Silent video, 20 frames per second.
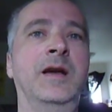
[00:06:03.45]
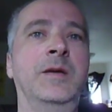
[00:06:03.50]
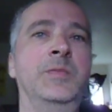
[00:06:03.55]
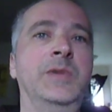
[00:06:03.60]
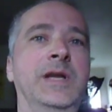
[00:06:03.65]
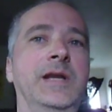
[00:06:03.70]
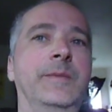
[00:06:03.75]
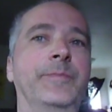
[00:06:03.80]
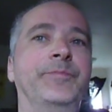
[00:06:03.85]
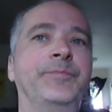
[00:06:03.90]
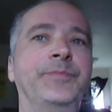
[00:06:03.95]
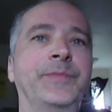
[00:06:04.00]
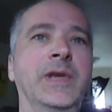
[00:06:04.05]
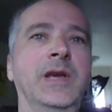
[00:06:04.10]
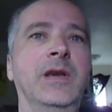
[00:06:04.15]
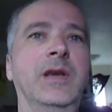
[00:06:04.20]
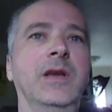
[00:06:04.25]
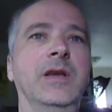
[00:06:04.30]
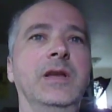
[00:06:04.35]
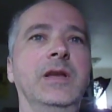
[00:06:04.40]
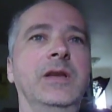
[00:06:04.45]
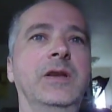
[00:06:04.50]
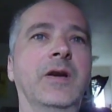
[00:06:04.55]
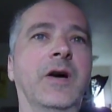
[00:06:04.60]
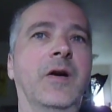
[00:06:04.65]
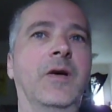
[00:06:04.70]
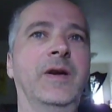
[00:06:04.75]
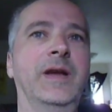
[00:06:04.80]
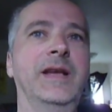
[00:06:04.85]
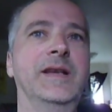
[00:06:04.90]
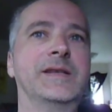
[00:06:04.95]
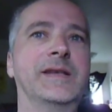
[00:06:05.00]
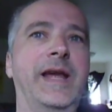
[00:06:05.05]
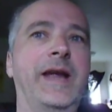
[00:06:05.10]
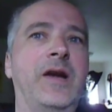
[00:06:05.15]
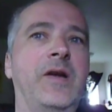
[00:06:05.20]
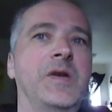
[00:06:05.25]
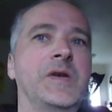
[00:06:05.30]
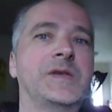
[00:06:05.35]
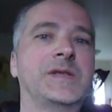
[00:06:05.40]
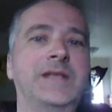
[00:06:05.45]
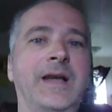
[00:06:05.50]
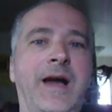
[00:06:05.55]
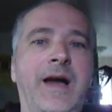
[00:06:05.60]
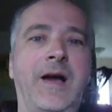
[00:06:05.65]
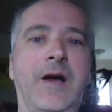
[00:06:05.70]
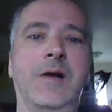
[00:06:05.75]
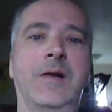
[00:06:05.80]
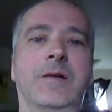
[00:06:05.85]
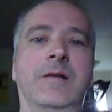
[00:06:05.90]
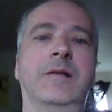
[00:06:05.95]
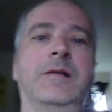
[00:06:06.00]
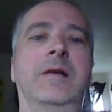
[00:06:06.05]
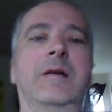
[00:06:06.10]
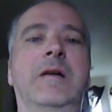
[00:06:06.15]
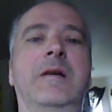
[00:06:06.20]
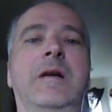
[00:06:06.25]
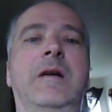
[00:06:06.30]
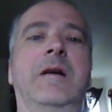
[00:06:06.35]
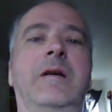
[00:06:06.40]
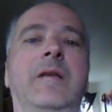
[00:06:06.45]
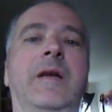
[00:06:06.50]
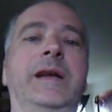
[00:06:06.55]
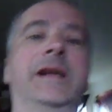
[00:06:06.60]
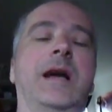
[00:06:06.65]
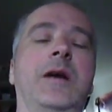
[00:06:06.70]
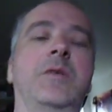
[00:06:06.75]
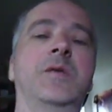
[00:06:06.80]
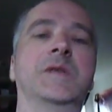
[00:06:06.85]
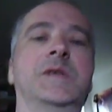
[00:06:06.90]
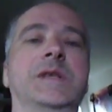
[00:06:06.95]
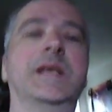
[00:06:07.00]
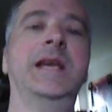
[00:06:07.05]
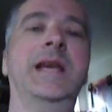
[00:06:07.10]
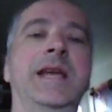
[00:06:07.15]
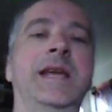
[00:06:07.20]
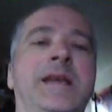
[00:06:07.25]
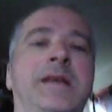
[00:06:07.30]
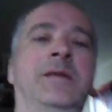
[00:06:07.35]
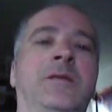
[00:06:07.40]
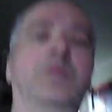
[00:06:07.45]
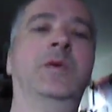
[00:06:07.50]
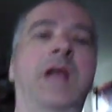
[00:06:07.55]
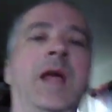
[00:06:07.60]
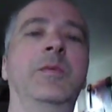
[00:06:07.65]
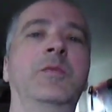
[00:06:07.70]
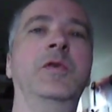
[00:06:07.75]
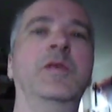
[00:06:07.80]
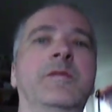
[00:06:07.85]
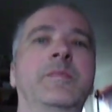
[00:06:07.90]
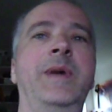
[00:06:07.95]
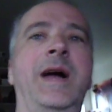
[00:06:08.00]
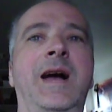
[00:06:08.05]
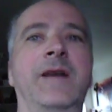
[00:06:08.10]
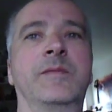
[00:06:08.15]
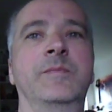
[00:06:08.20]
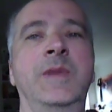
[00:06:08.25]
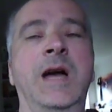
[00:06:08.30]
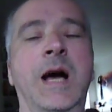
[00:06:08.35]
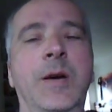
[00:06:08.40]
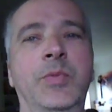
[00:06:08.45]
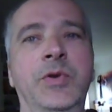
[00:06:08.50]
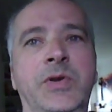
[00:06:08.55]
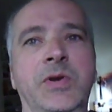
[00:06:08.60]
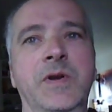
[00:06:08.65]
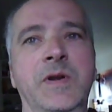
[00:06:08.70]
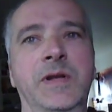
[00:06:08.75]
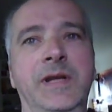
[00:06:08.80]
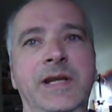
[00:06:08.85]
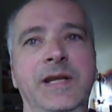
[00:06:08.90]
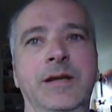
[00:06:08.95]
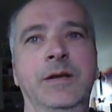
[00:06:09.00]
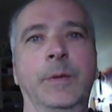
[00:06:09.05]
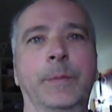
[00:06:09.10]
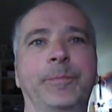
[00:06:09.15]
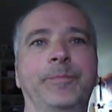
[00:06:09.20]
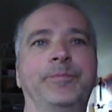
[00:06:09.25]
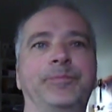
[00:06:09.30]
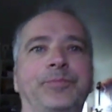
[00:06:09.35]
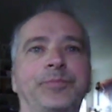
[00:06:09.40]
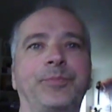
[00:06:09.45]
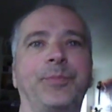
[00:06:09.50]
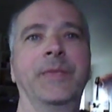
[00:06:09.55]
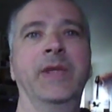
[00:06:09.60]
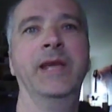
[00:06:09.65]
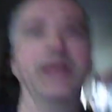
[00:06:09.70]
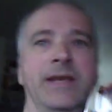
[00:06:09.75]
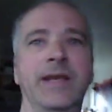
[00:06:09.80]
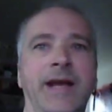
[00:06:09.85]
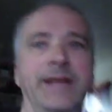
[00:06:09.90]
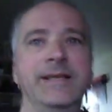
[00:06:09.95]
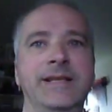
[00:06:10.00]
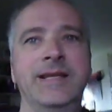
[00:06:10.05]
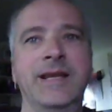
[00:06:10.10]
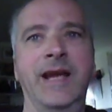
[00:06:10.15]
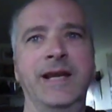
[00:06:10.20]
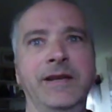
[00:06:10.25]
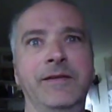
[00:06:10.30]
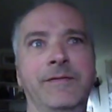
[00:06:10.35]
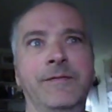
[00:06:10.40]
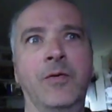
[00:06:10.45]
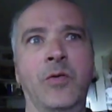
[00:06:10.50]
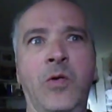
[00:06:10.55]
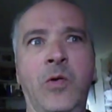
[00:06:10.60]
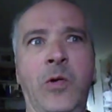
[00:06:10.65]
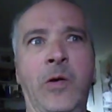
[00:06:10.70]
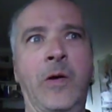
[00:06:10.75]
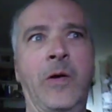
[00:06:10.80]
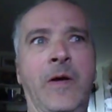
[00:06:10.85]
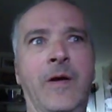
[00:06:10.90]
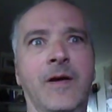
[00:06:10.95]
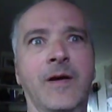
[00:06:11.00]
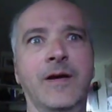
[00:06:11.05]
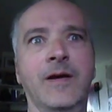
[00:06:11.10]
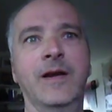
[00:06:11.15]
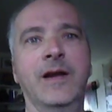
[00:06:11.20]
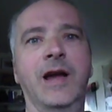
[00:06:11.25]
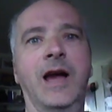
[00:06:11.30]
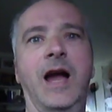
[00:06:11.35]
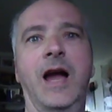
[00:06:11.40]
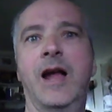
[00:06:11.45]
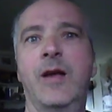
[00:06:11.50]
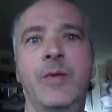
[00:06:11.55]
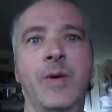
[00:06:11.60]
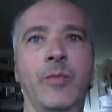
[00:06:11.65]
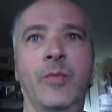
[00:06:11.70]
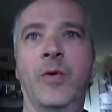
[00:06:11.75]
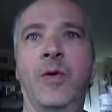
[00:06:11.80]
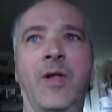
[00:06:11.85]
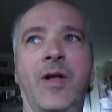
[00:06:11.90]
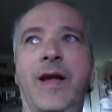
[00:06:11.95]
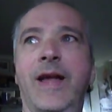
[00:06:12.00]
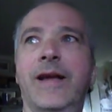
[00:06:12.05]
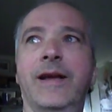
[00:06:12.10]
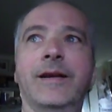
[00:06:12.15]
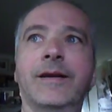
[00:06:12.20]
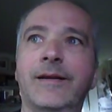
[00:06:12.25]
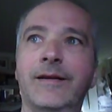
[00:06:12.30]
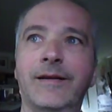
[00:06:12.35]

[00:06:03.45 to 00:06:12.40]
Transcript: I mean, you know, his hairstyle, like I was saying when I moved back from Albuquerque in 1994, I remember like